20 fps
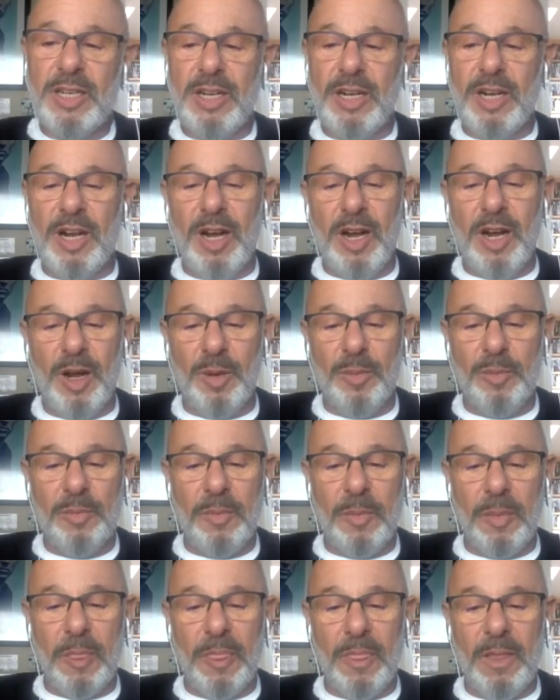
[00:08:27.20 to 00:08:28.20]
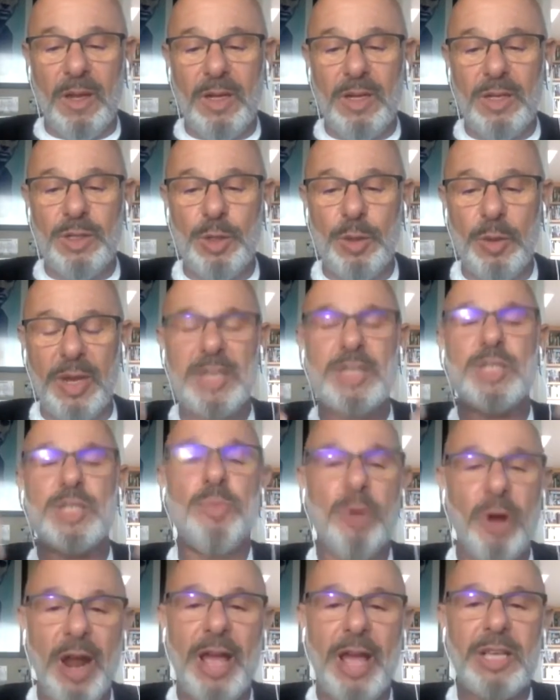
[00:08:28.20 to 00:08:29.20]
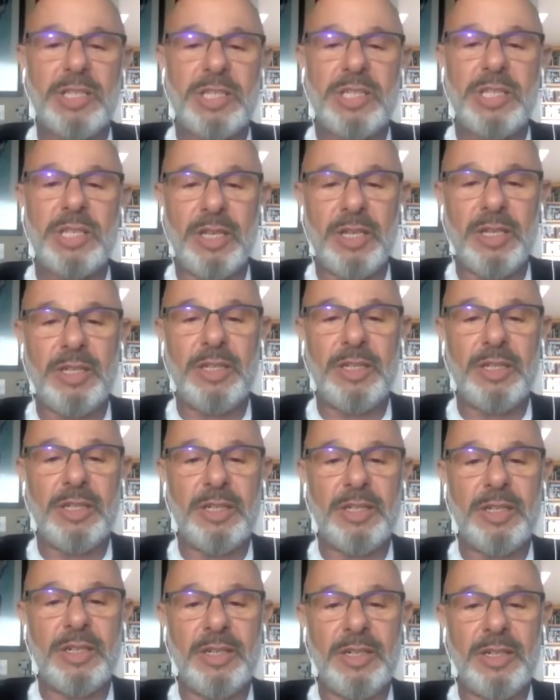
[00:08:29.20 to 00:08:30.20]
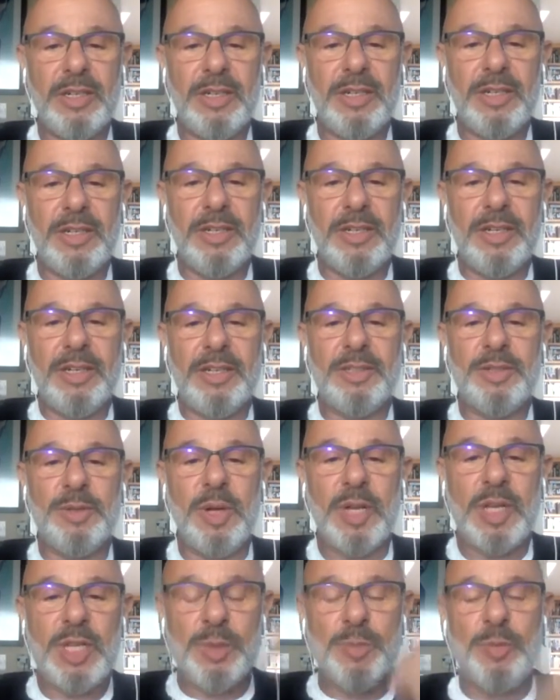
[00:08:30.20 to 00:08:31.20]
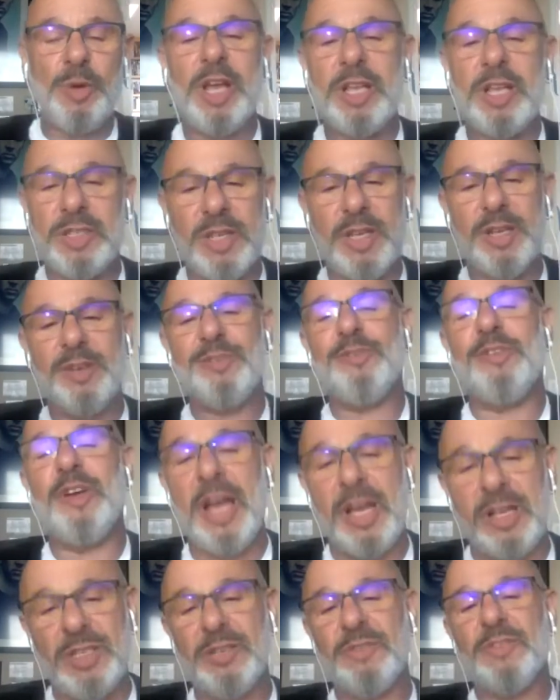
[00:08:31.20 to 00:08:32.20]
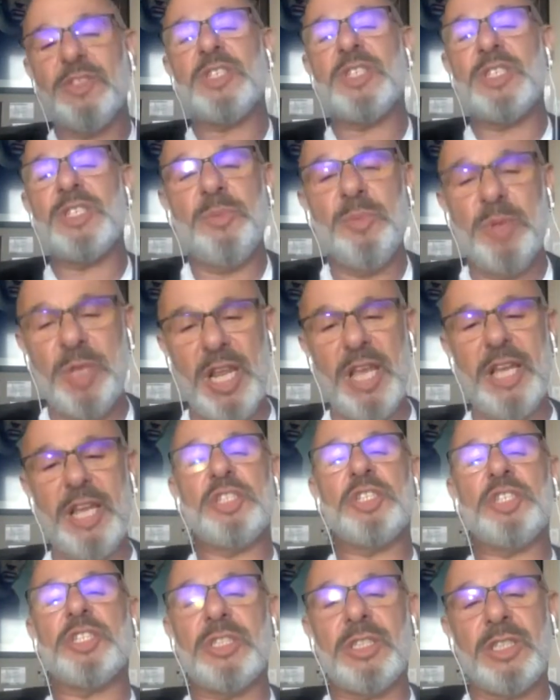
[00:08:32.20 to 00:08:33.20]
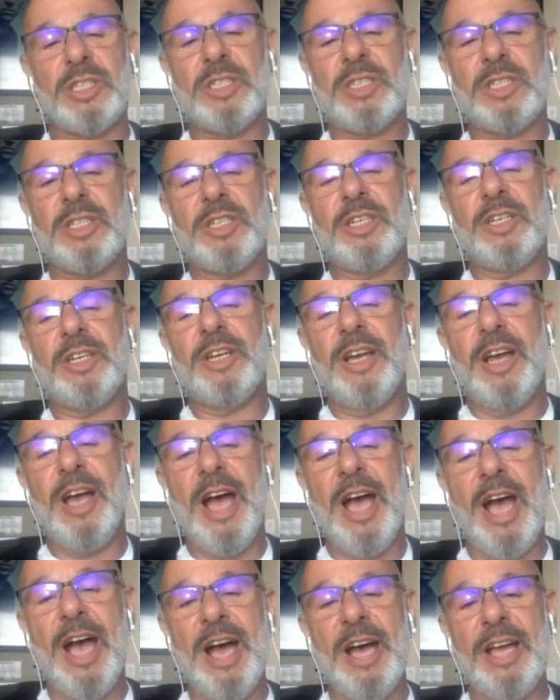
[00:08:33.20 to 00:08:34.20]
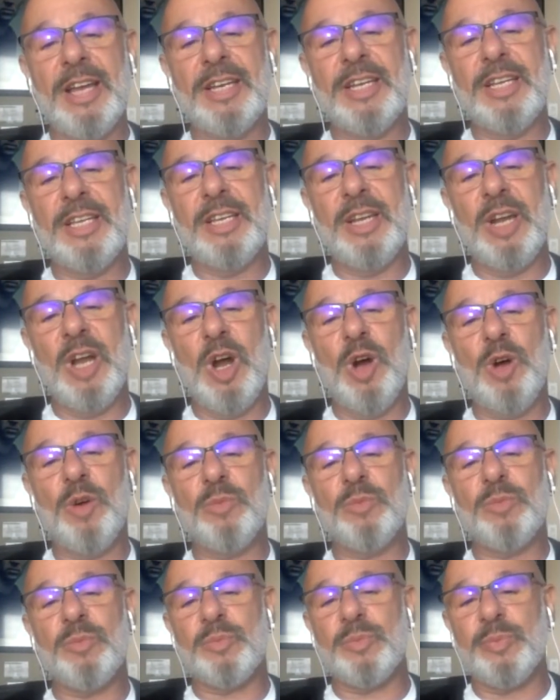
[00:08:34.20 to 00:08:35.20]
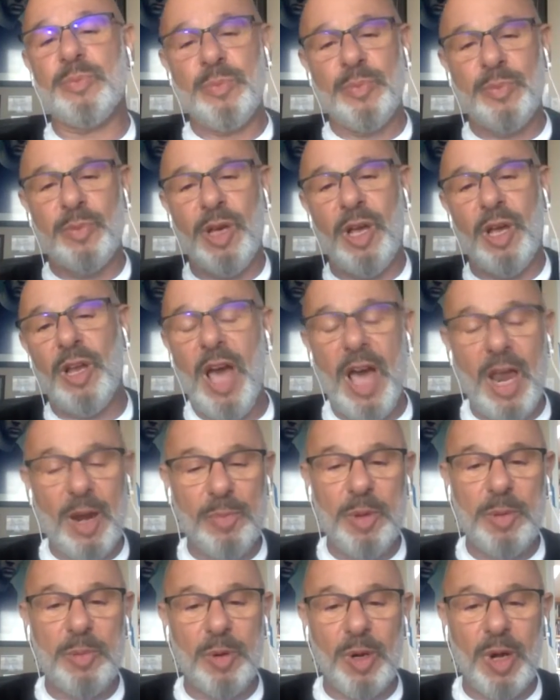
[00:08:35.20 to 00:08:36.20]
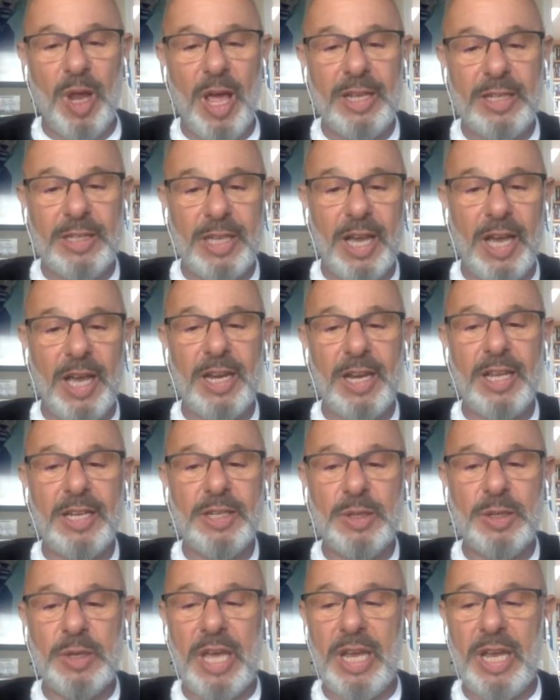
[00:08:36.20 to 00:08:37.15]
um, to express the effects of the stimulation. And a lot of people are like that, and you